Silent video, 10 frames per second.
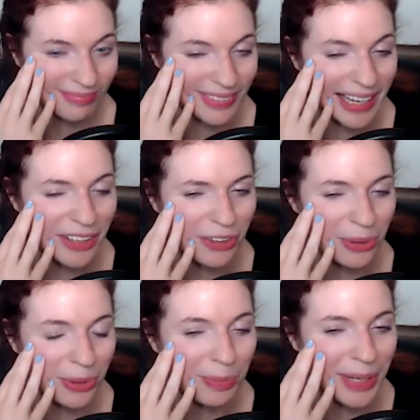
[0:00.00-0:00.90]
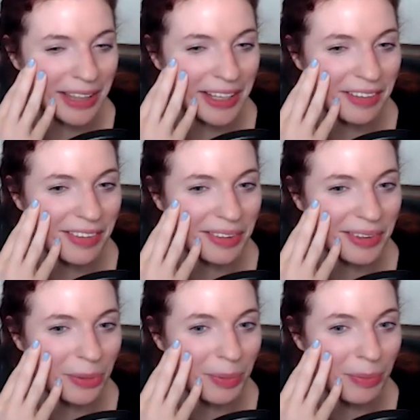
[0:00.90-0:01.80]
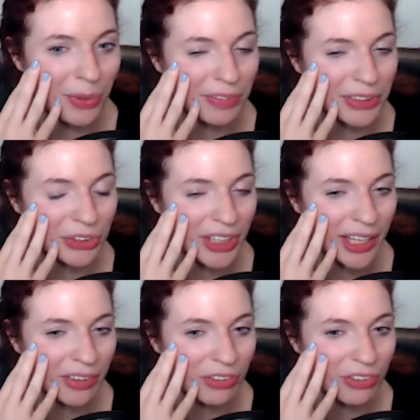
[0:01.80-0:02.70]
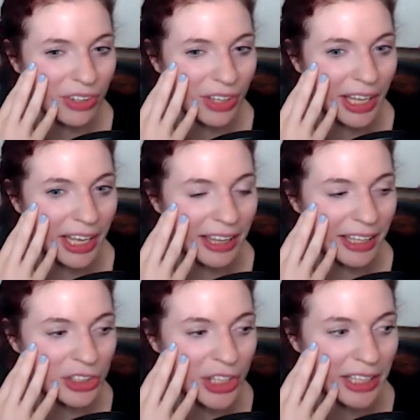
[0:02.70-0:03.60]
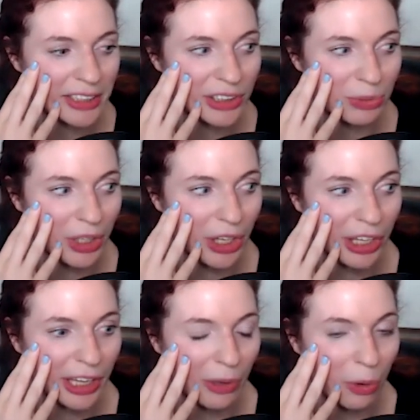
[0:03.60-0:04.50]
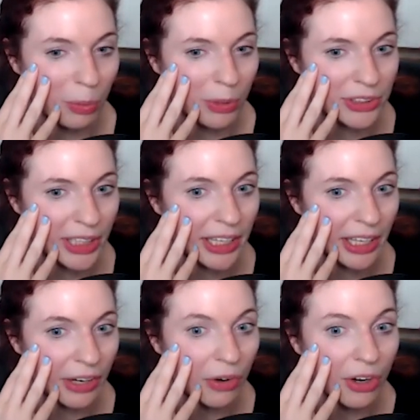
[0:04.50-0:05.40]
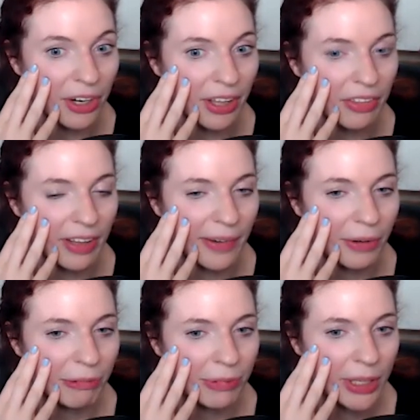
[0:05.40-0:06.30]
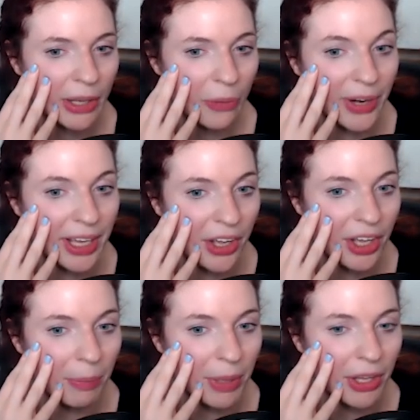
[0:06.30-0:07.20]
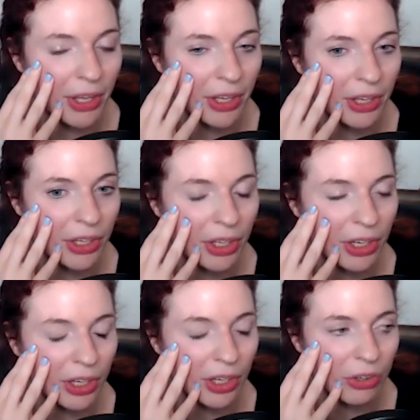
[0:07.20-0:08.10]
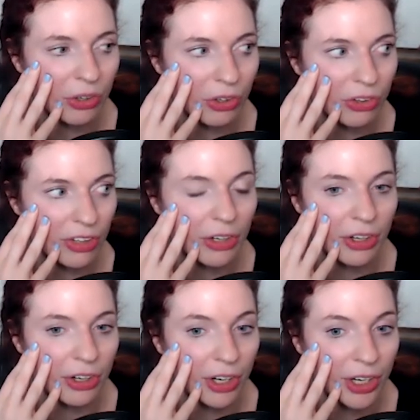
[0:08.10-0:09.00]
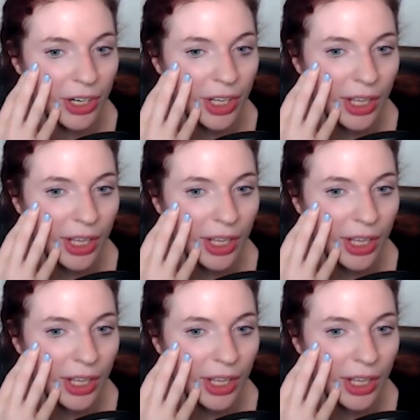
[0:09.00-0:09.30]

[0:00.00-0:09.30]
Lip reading: I do, but I think it's a little bit more of a stretch. Like, I think chess is really like almost like an art itself, or it can be considered an art.